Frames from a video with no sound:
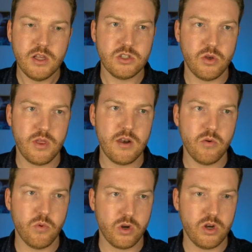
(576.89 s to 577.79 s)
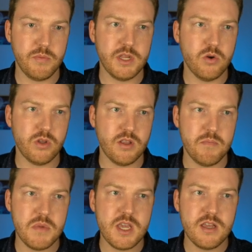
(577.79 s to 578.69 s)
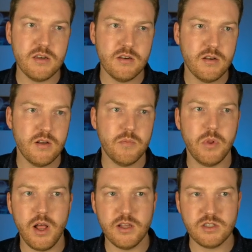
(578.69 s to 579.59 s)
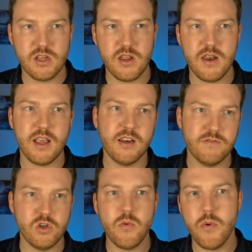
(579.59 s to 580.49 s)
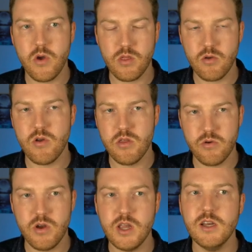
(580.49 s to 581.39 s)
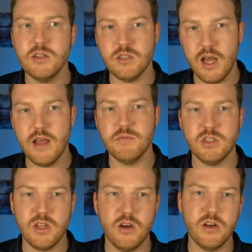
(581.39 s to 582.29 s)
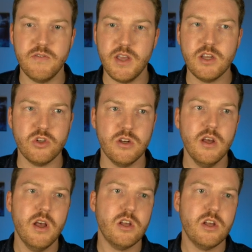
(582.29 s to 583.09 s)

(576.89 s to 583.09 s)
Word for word: So then we're going to be doing the mean plus negative 2.33 times the standard deviation.